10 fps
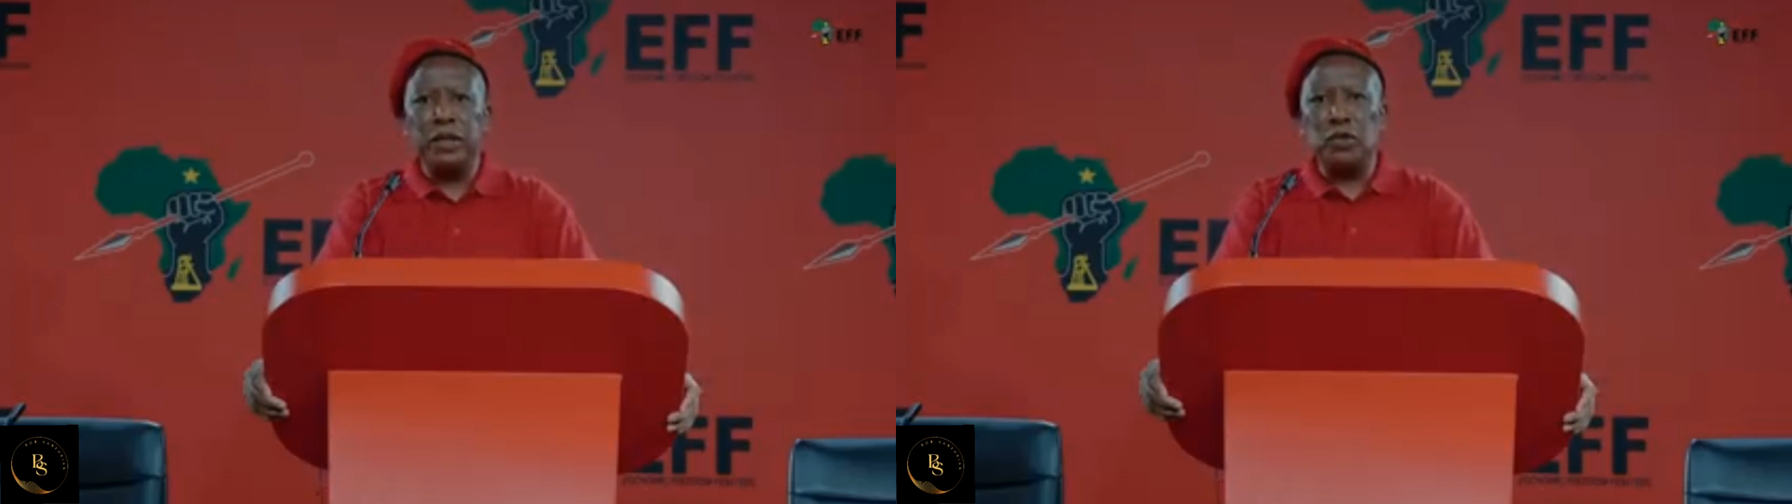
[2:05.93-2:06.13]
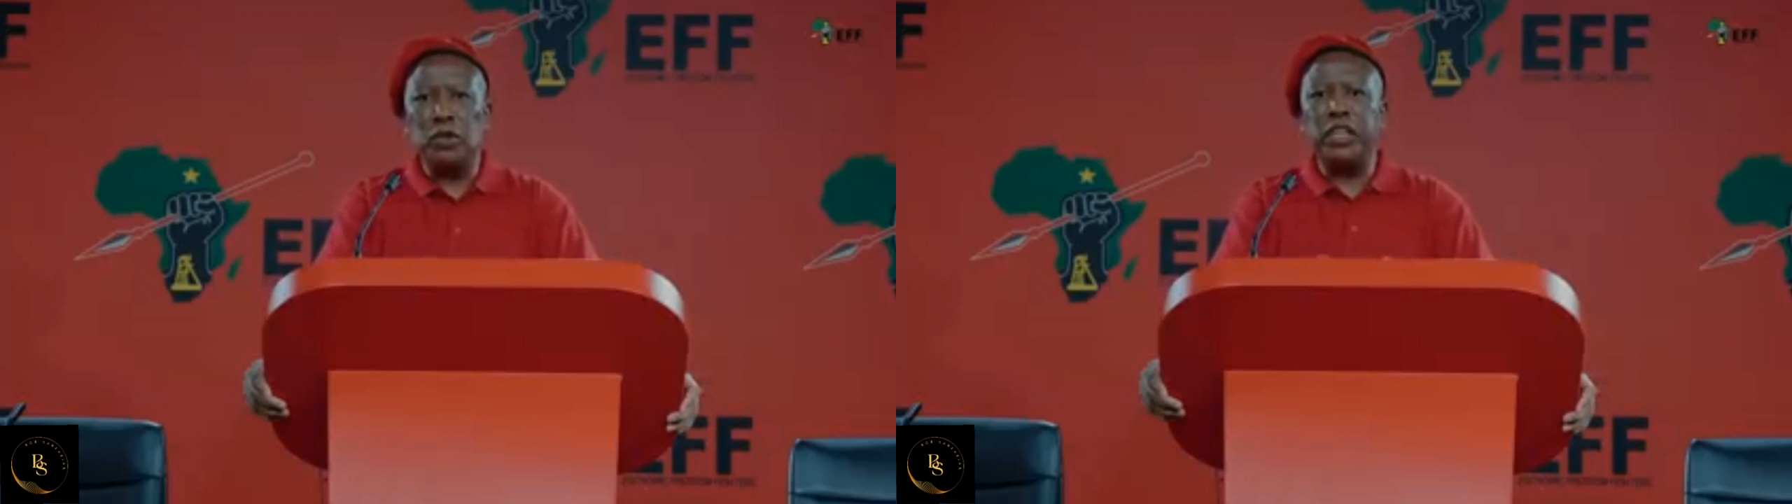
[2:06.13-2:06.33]

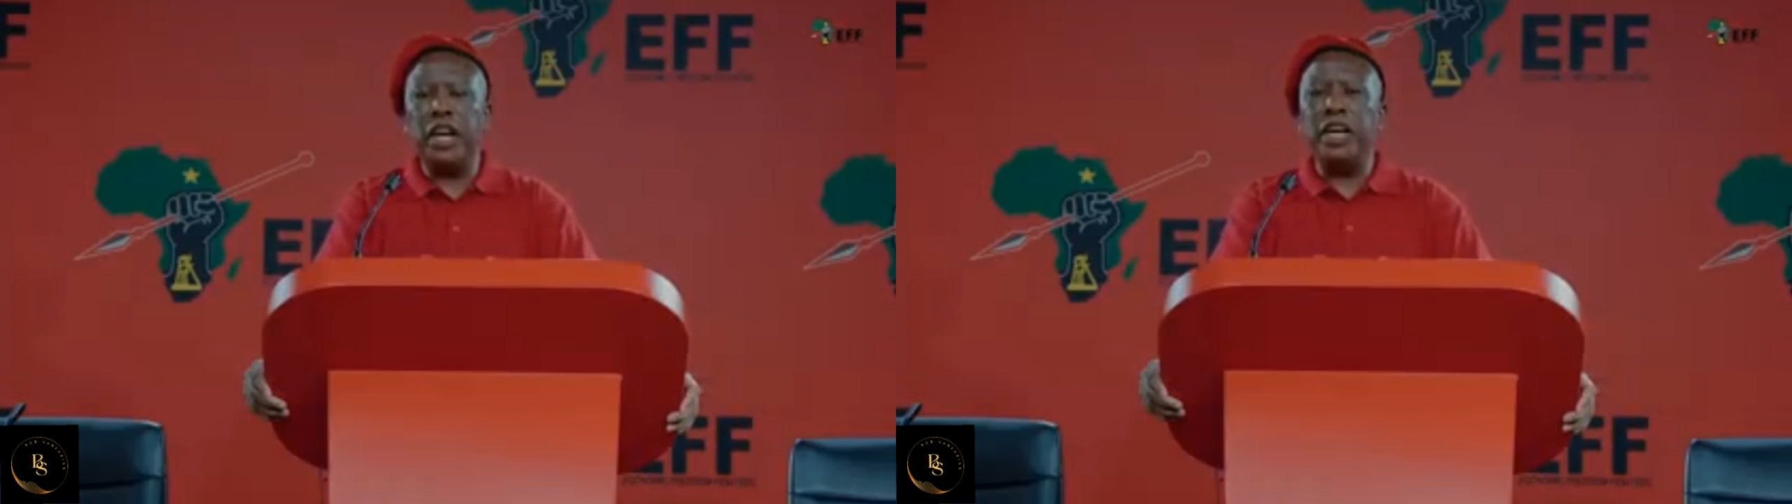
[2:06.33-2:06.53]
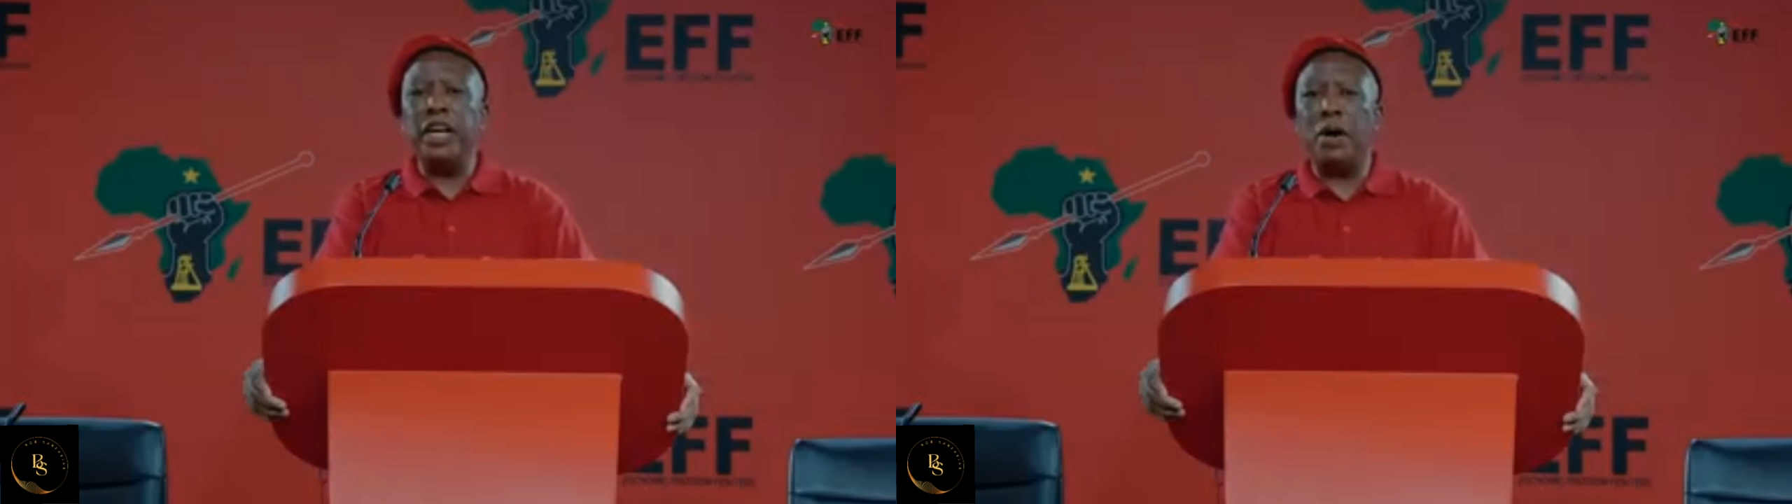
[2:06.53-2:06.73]

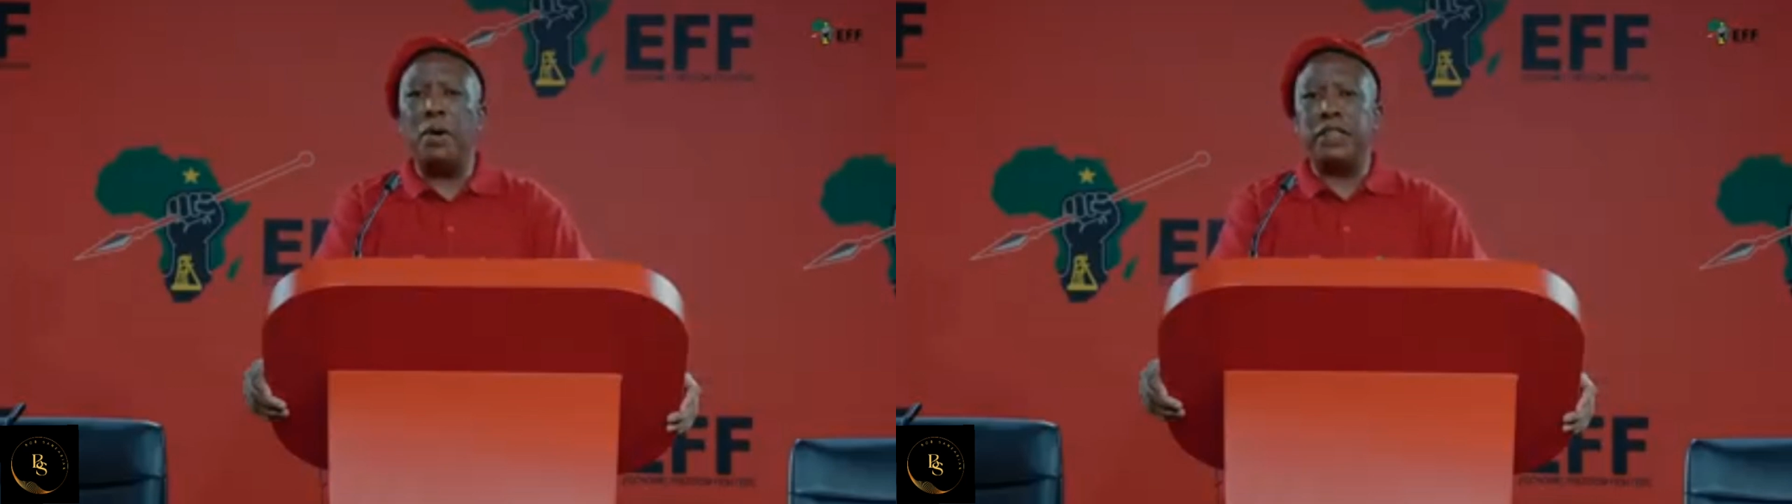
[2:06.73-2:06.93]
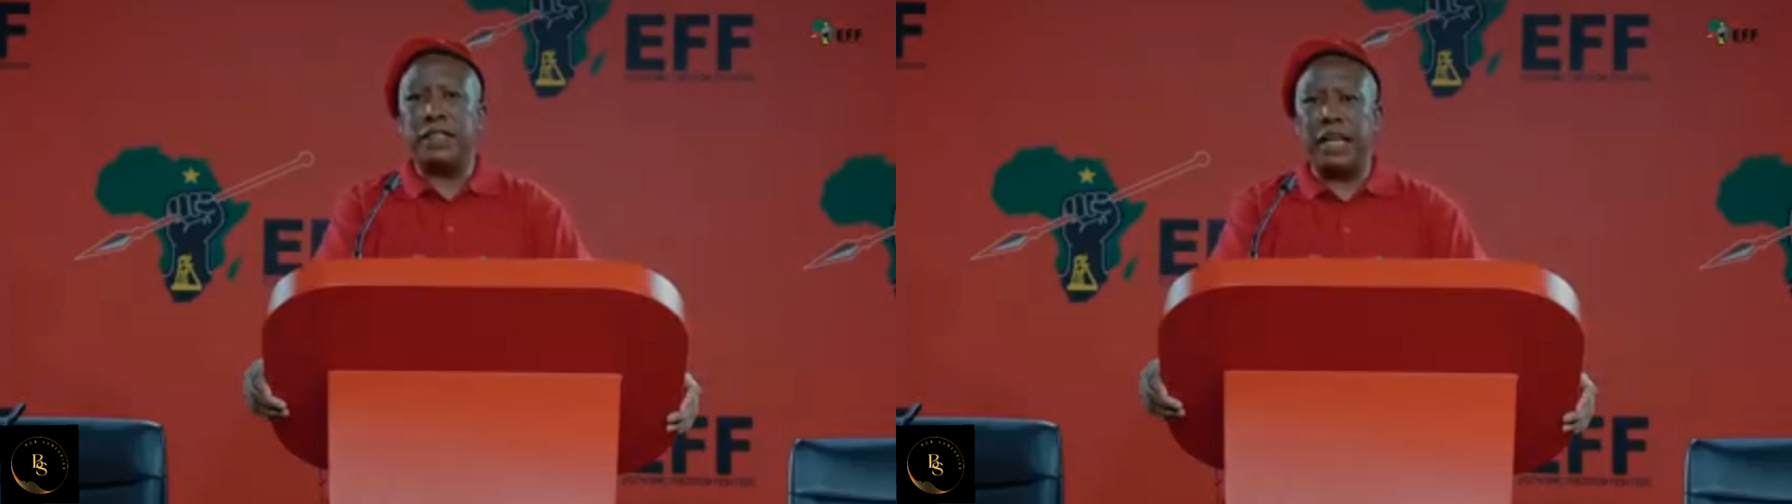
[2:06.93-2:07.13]
Today,
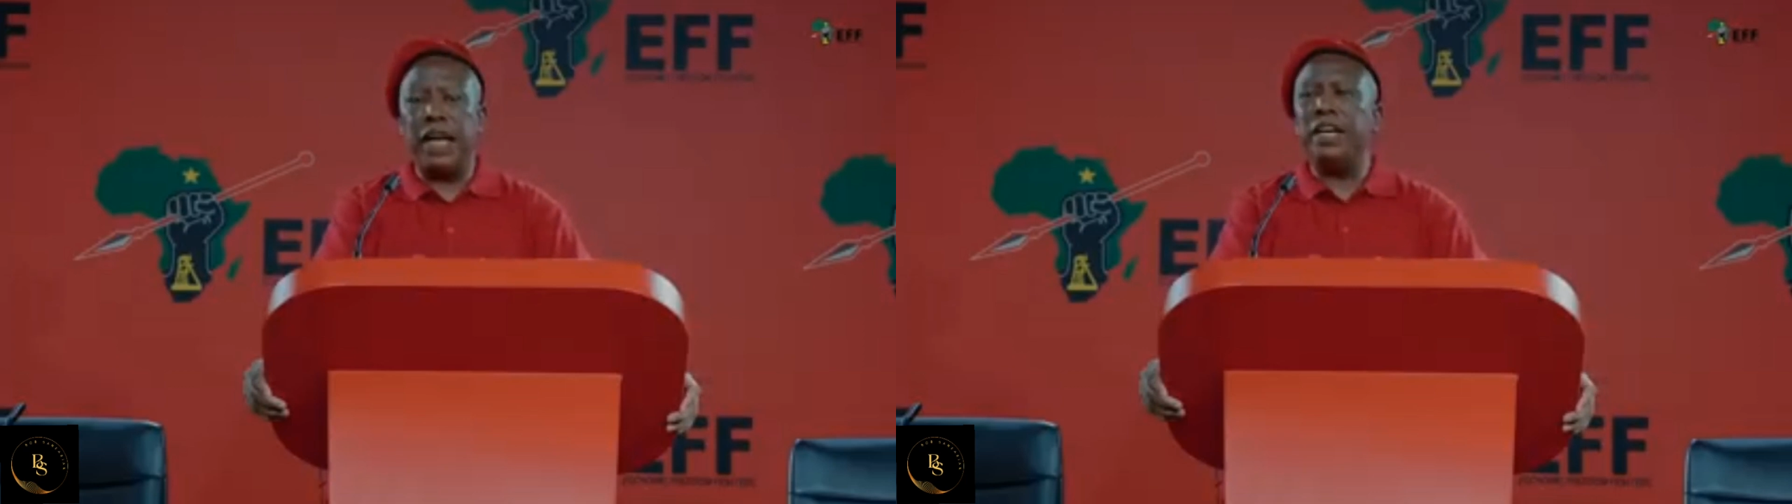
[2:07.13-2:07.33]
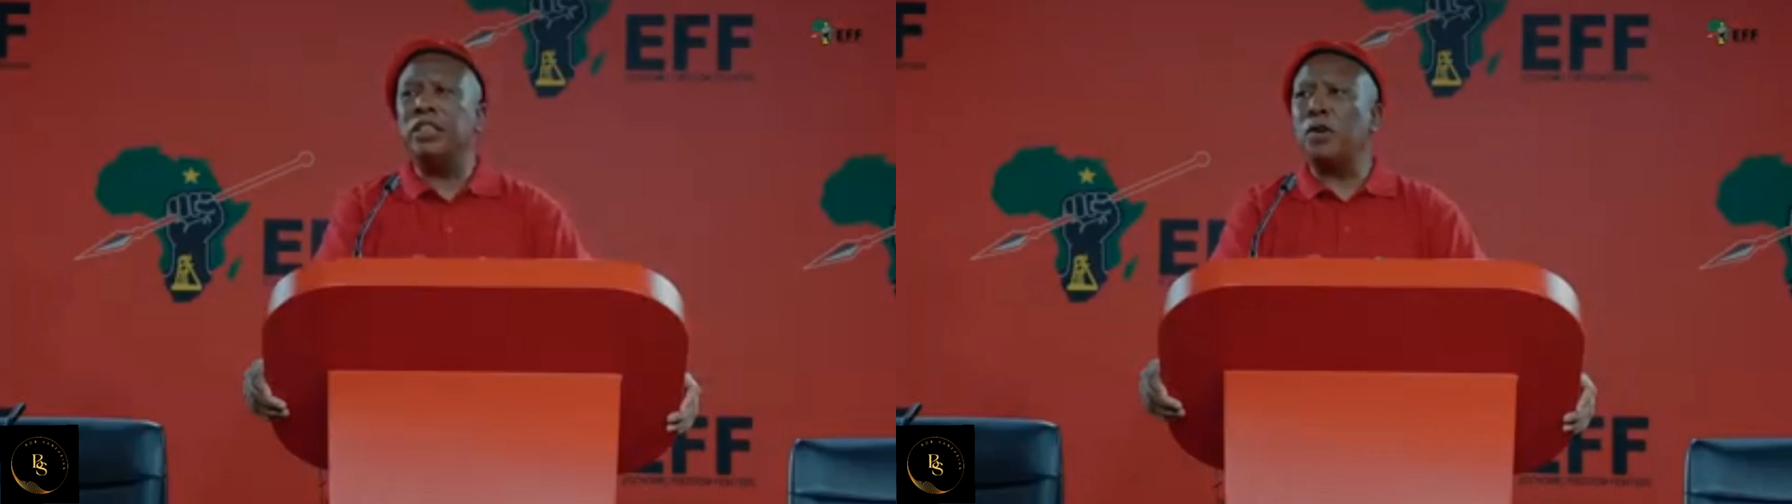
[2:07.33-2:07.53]
our
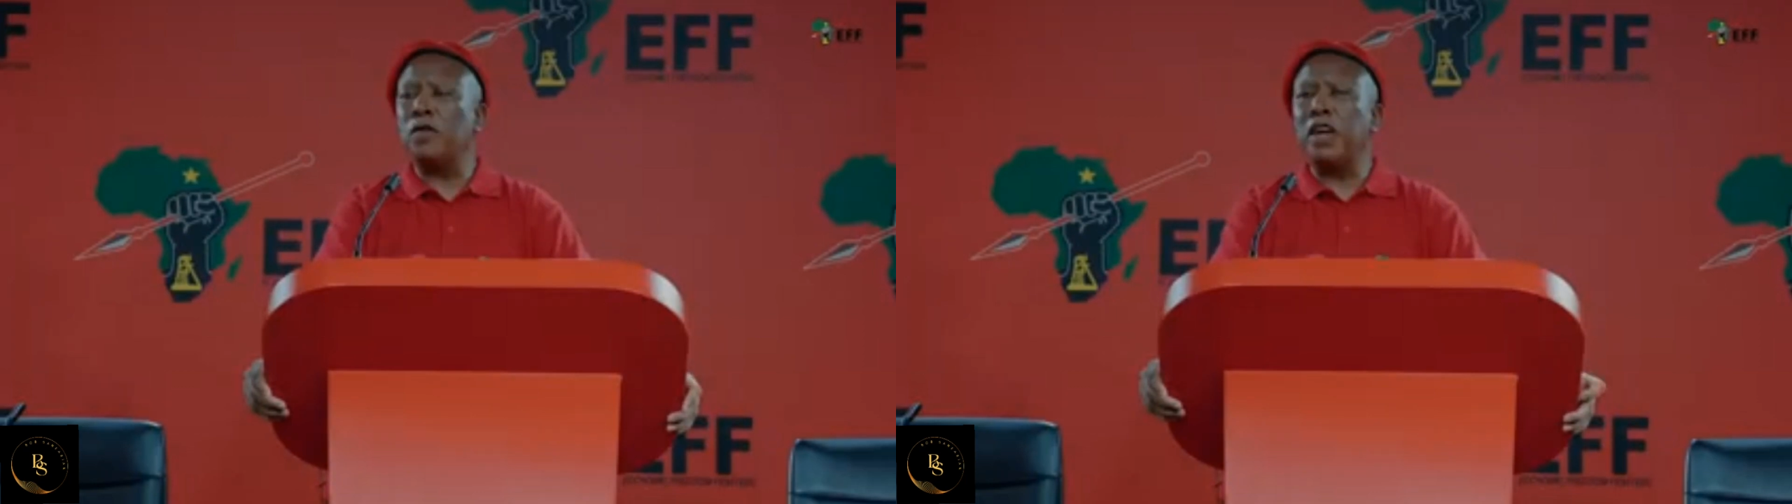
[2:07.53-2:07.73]
state of